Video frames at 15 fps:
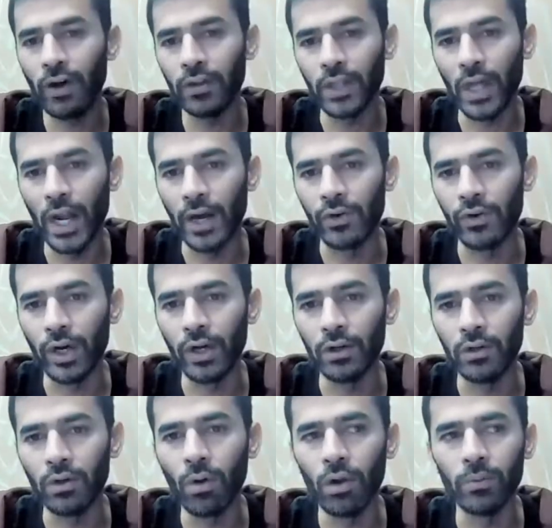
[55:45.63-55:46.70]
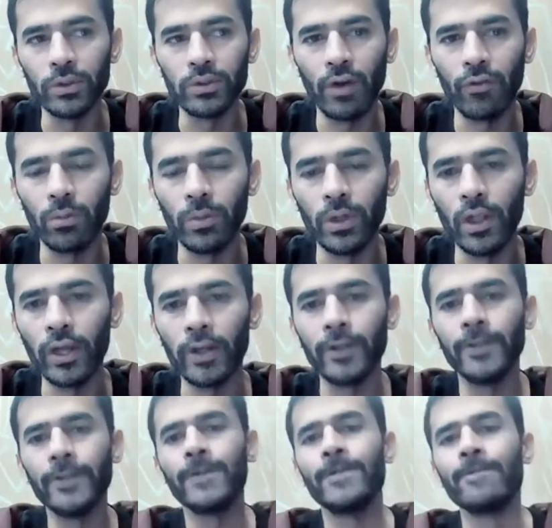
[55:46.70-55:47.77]
Fuck that, right? You almost have to be
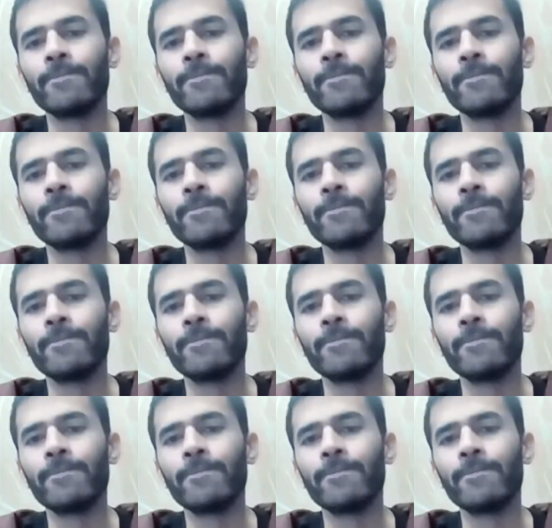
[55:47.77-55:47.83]
like,